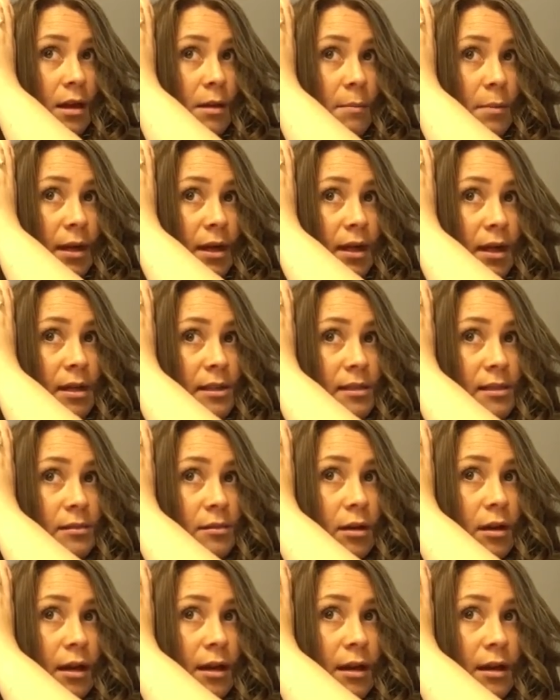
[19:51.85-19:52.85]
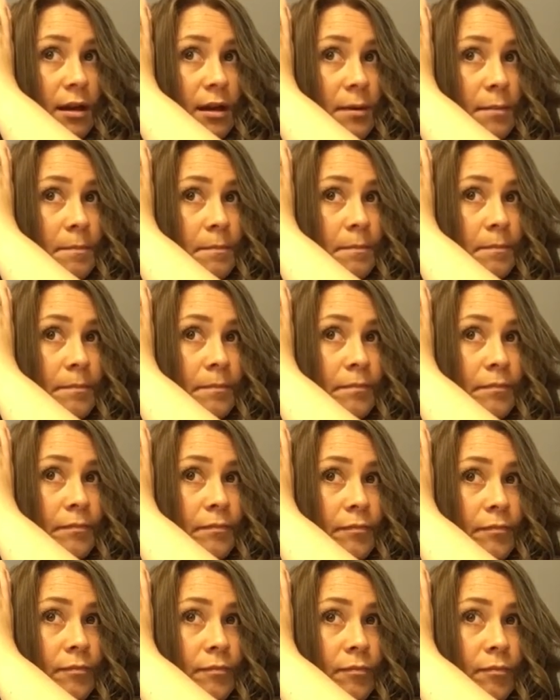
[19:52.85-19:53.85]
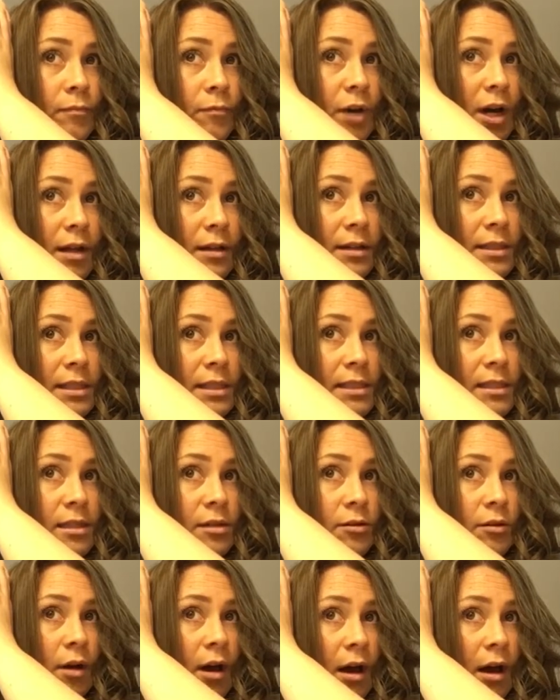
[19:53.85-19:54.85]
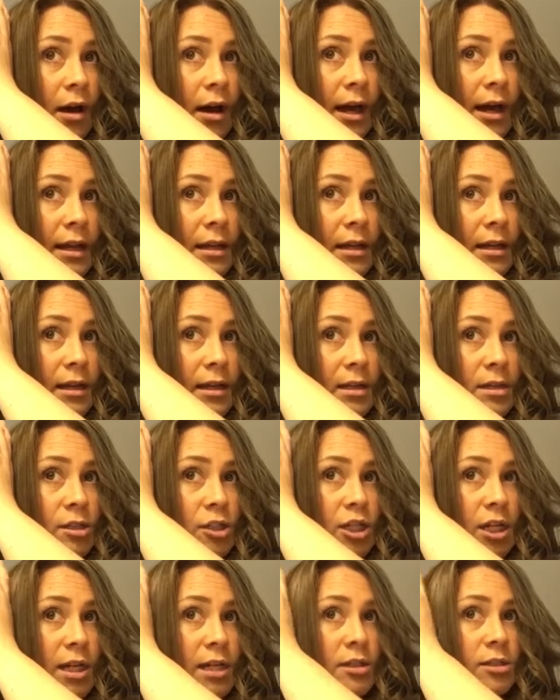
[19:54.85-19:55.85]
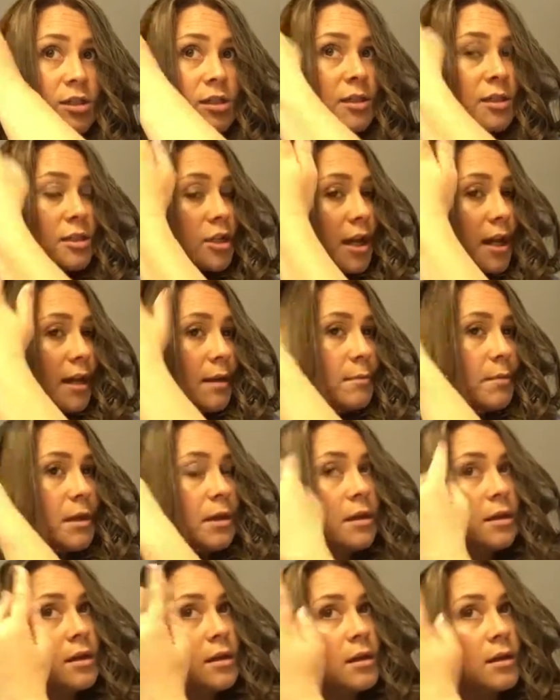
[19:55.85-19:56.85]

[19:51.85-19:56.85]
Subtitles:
because while it's still hot, it can change the shape.